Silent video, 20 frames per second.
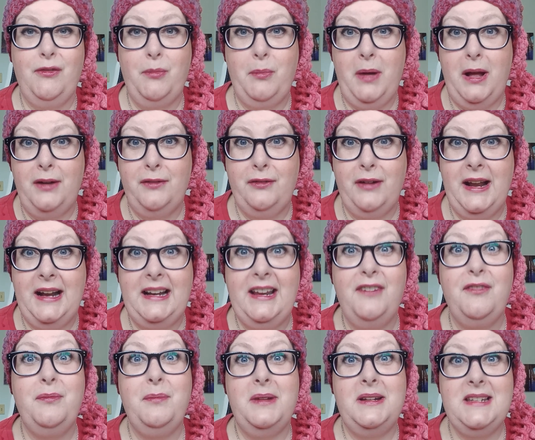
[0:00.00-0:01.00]
them on red.
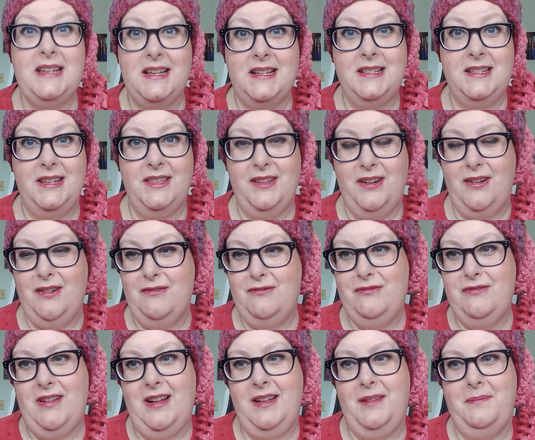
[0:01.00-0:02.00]
Give them a taste of their own
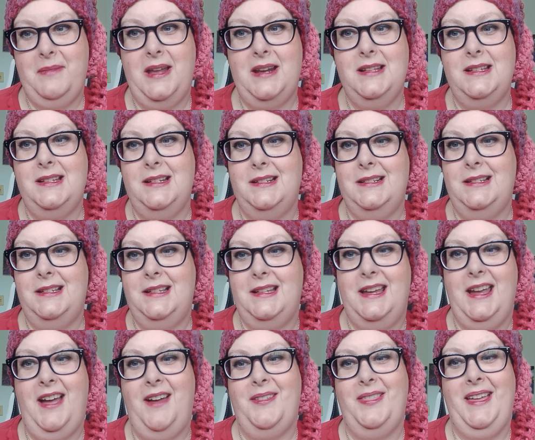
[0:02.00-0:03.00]
fucking medicine and
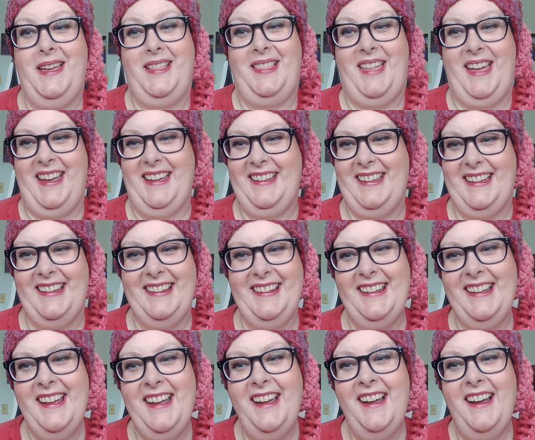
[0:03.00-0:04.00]
see how they like it.
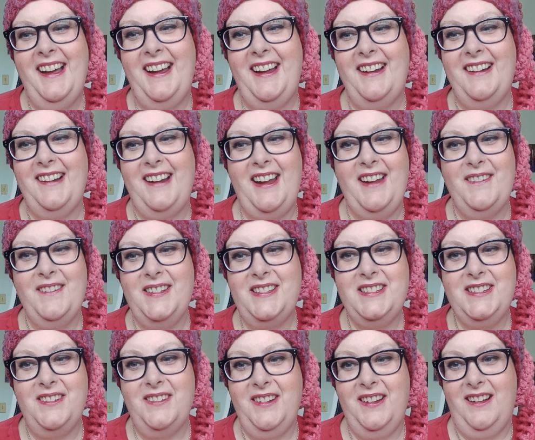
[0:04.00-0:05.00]
All right.
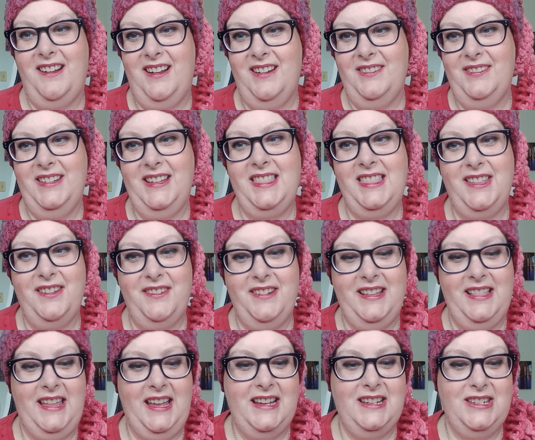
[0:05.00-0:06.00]
What's going on with the
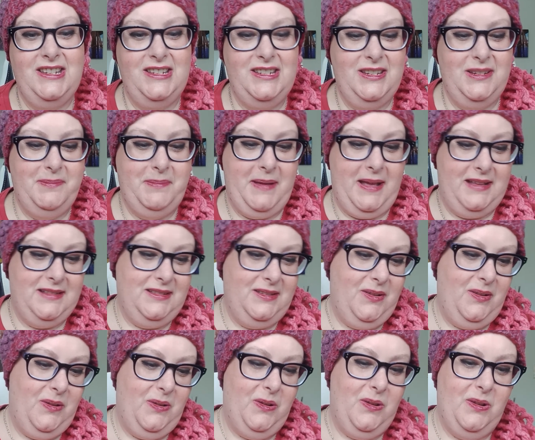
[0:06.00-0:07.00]
relationship as
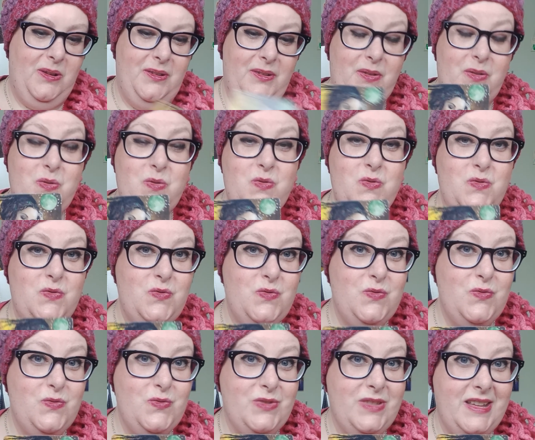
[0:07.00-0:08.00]
a whole?
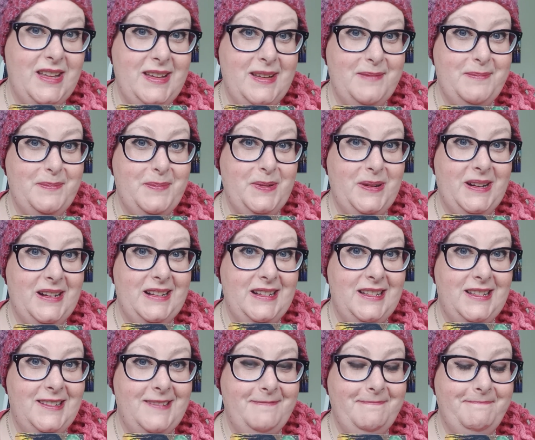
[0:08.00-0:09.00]
Ooh, the
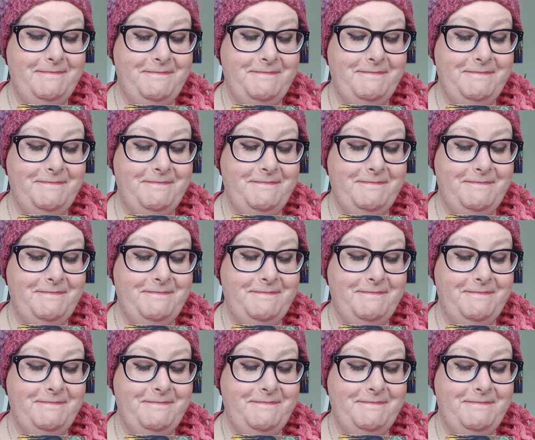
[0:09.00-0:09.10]
Empress.